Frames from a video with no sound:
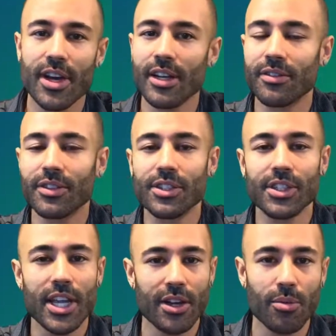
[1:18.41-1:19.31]
kind of just
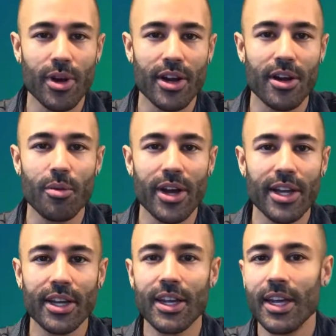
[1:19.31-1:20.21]
staying
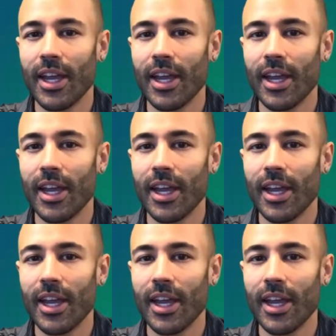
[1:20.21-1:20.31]
awake,